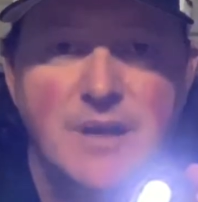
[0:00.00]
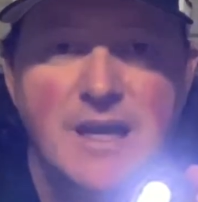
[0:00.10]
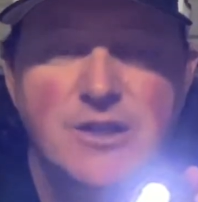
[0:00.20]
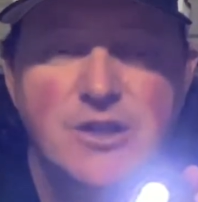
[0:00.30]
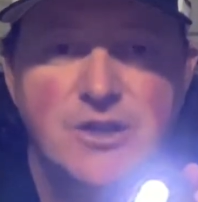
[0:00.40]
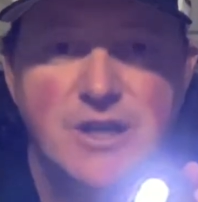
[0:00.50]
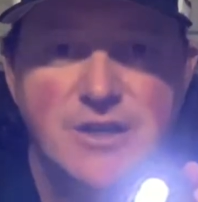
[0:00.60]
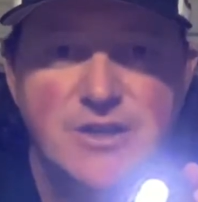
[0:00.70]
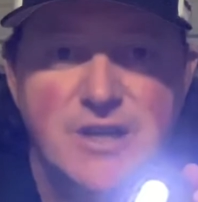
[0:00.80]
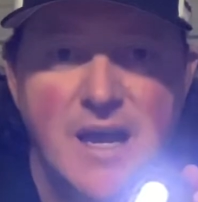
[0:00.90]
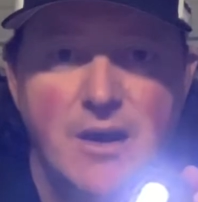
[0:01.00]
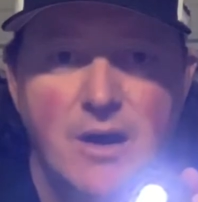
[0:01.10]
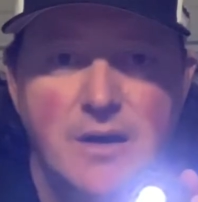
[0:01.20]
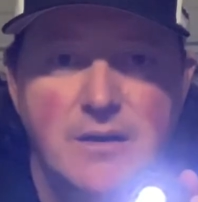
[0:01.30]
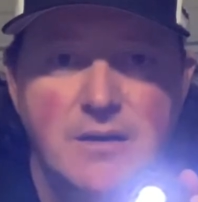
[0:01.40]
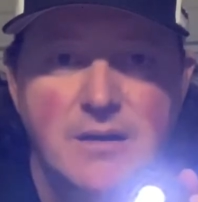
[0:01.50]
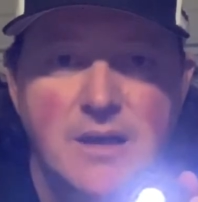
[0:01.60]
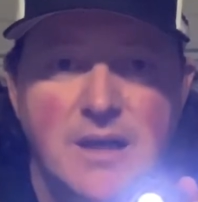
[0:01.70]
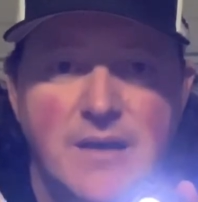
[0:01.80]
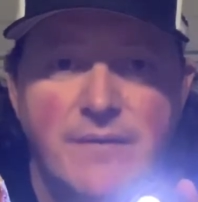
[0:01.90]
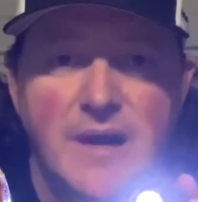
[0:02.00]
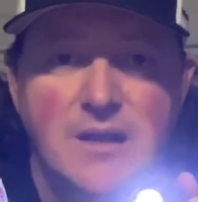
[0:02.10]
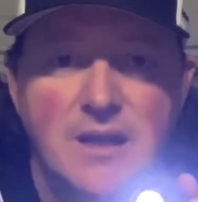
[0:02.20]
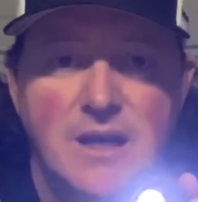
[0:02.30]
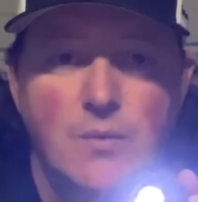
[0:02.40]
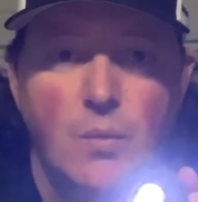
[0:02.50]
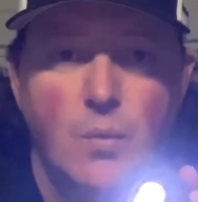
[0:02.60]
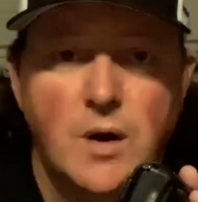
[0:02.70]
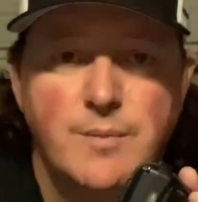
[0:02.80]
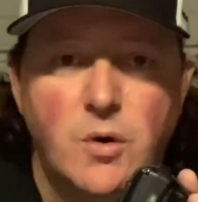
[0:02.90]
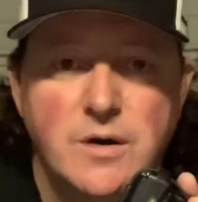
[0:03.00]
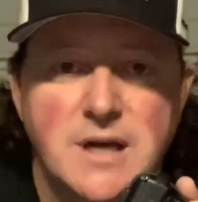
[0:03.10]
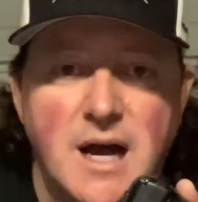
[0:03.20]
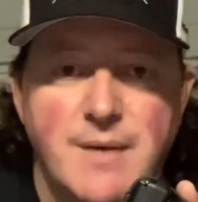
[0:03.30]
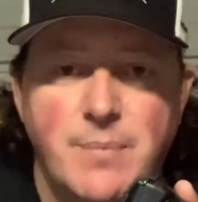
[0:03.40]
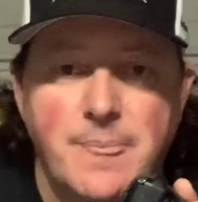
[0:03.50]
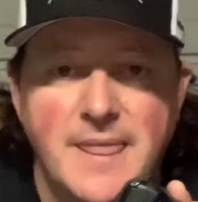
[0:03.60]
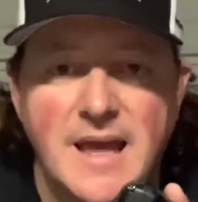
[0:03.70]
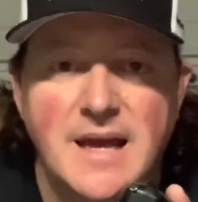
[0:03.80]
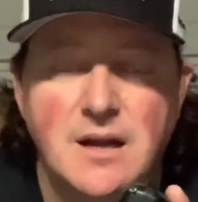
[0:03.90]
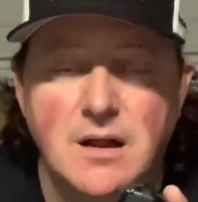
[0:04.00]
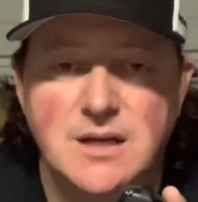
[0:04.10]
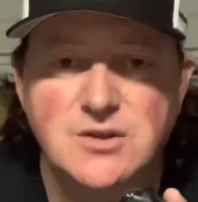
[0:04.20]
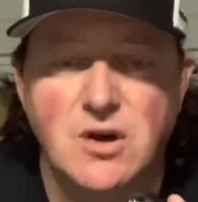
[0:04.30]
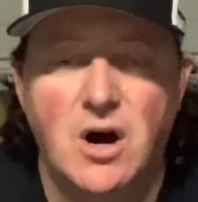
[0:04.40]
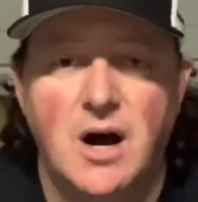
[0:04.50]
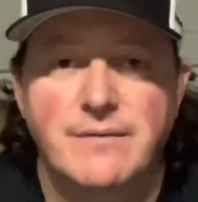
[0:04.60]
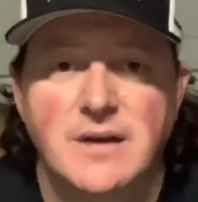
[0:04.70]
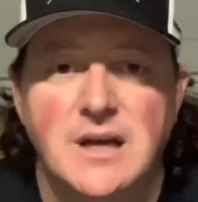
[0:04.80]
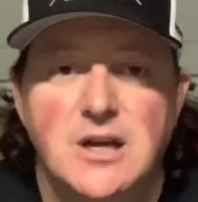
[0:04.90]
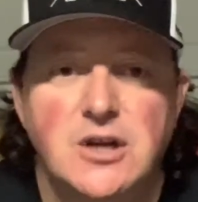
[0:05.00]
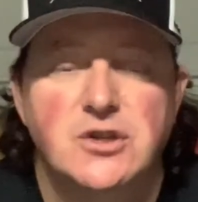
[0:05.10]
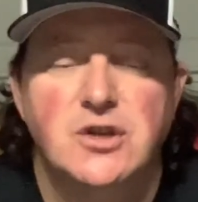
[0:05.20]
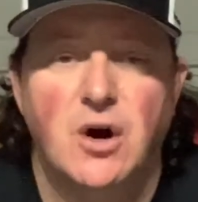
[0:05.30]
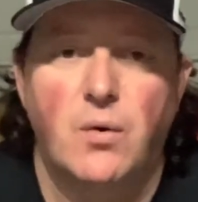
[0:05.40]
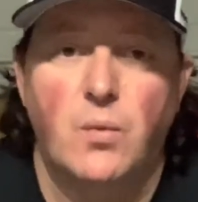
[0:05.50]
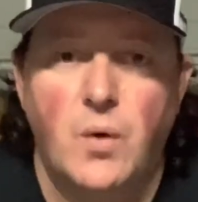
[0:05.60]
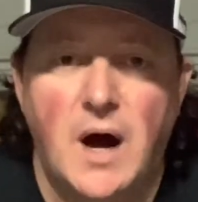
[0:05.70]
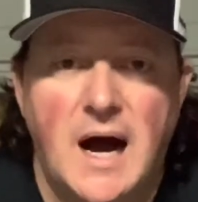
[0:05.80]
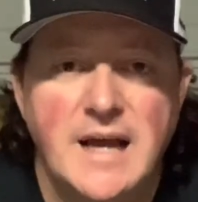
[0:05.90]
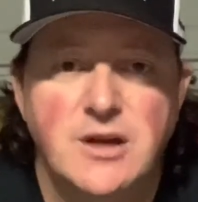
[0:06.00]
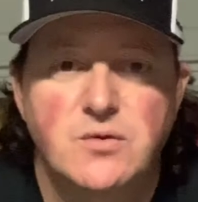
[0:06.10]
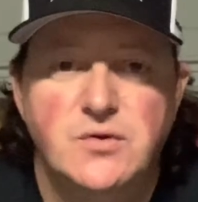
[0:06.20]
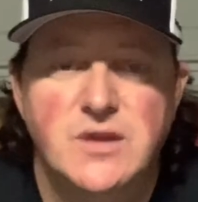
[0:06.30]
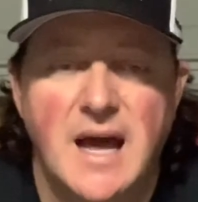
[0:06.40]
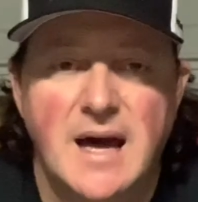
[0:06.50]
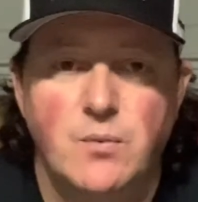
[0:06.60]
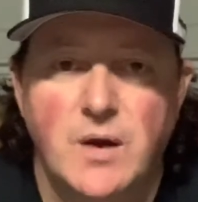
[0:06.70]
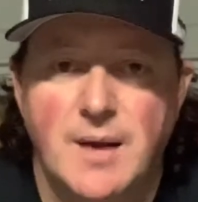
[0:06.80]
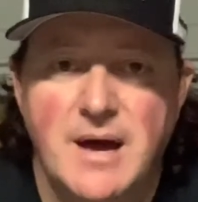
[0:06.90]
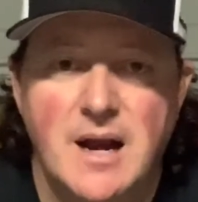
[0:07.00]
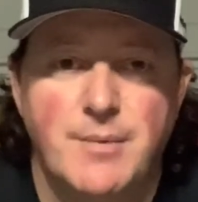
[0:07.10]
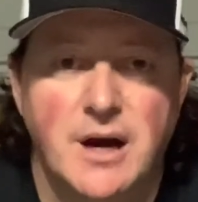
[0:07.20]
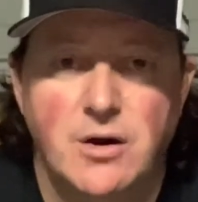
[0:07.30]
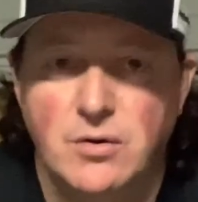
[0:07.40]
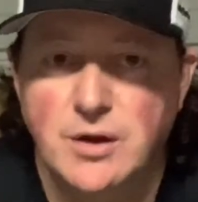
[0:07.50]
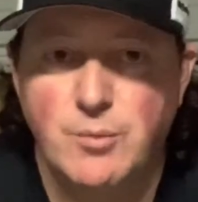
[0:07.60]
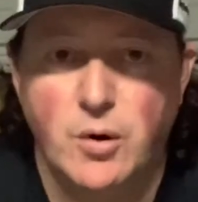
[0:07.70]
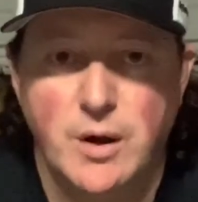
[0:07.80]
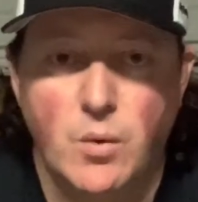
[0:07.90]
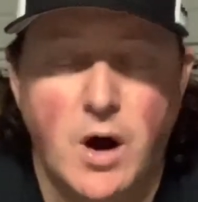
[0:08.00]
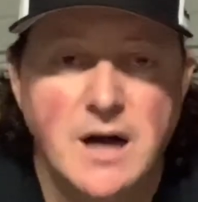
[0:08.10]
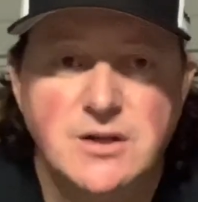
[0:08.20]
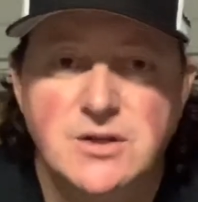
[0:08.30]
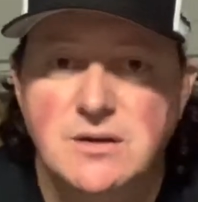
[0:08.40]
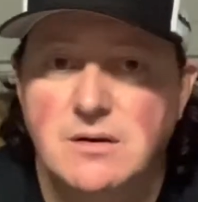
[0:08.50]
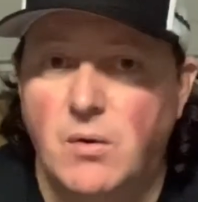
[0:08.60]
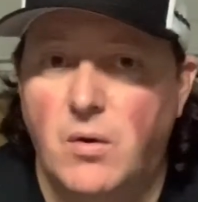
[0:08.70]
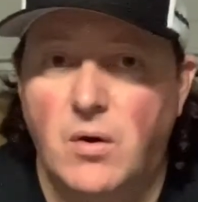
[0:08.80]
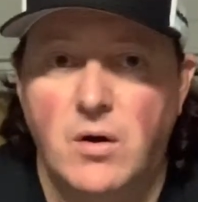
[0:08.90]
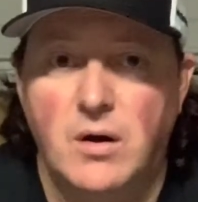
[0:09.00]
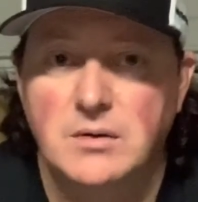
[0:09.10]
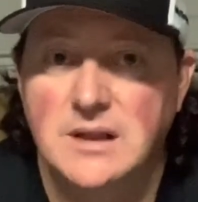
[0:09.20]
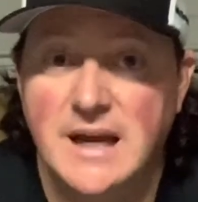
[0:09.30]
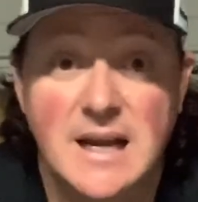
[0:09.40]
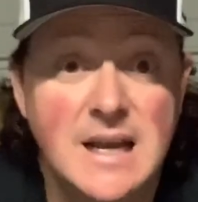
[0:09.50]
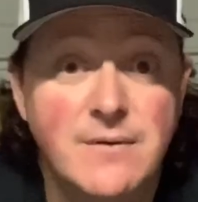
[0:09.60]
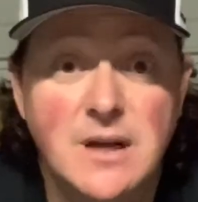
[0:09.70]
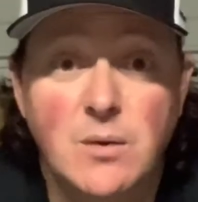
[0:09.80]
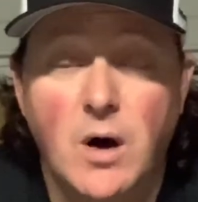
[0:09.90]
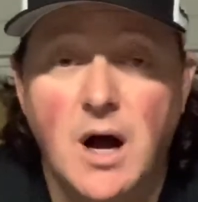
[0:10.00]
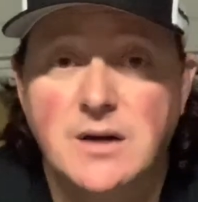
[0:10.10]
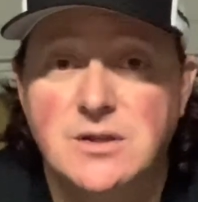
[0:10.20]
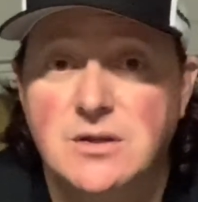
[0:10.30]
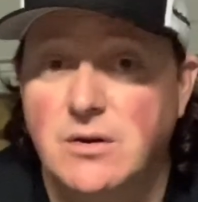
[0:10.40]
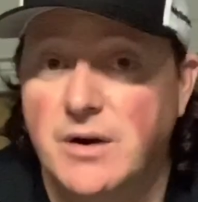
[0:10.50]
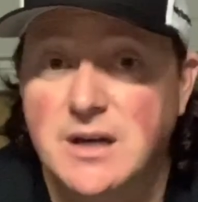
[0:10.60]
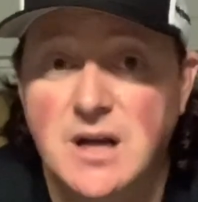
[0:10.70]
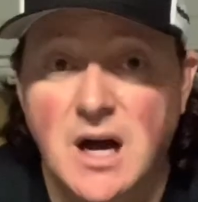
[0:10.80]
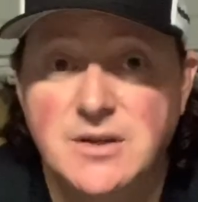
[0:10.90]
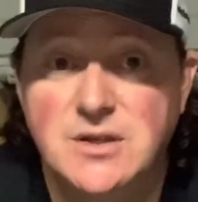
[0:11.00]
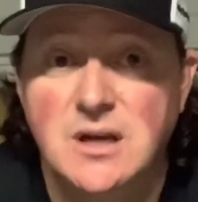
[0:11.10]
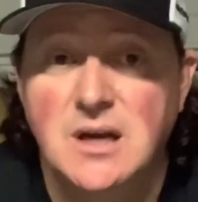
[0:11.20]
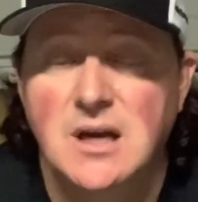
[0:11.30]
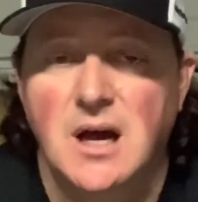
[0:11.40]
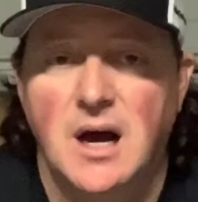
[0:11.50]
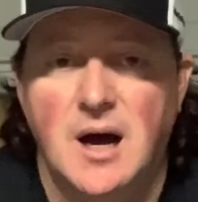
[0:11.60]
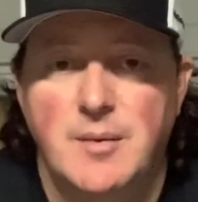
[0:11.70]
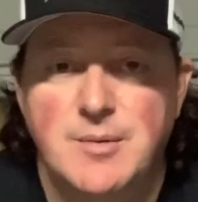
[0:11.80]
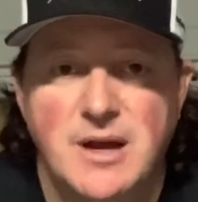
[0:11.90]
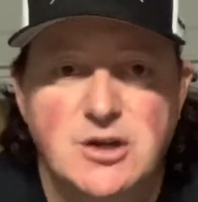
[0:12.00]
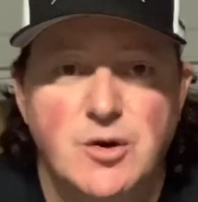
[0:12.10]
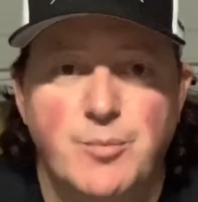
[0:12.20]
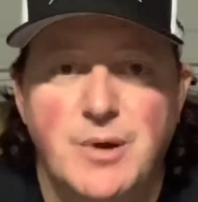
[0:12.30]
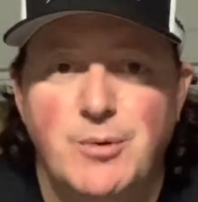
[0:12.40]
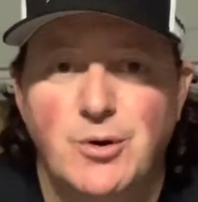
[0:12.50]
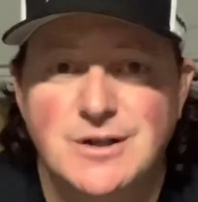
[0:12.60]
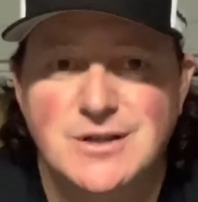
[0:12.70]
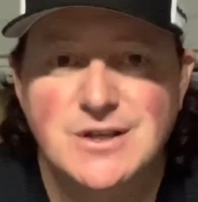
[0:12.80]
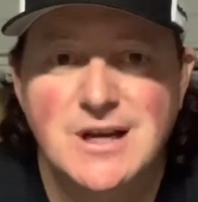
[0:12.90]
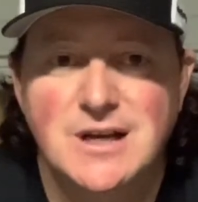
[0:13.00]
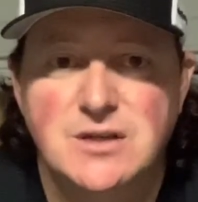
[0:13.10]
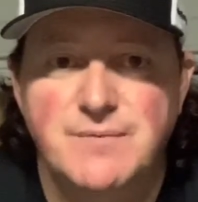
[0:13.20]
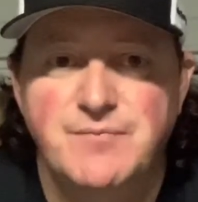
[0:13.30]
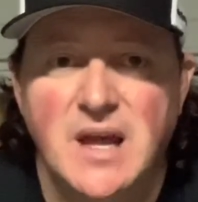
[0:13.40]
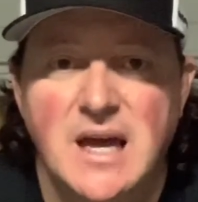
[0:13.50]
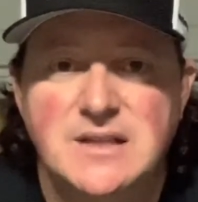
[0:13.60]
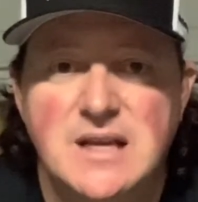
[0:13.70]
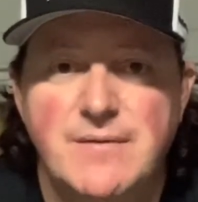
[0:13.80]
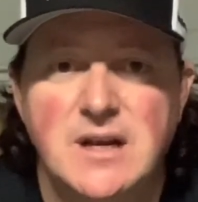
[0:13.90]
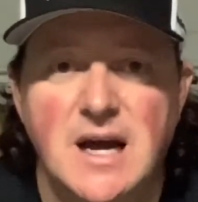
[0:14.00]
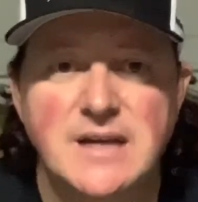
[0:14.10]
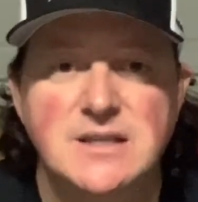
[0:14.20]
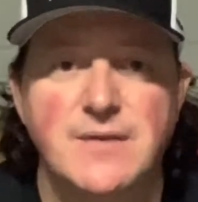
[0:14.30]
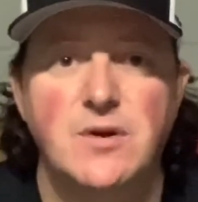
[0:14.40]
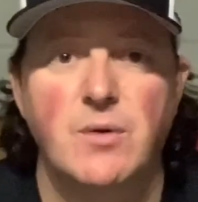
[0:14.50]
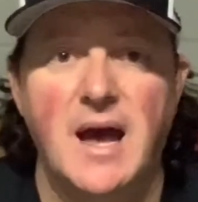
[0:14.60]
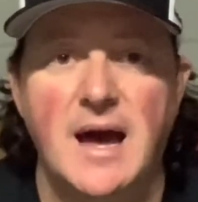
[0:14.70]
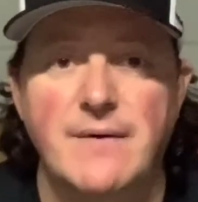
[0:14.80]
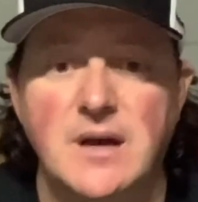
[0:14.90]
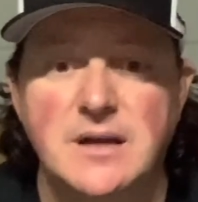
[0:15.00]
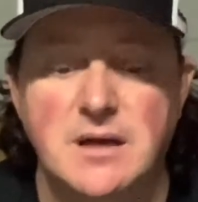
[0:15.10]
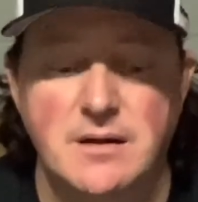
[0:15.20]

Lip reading: it's just going to stay on. If I click it one more time, it clicks off. So I use that when I'm out on my early morning walks or late evening walks during dusk to make sure people can see us. It's even nice if you have it,